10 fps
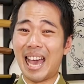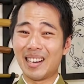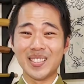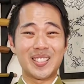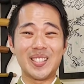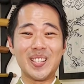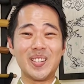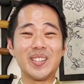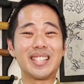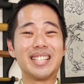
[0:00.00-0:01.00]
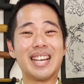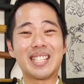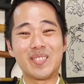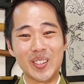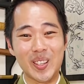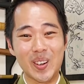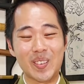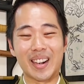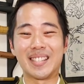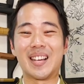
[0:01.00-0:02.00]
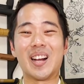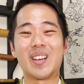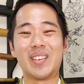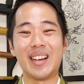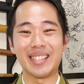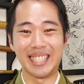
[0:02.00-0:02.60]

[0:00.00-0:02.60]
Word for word: And I'll see you in the next video where I talk about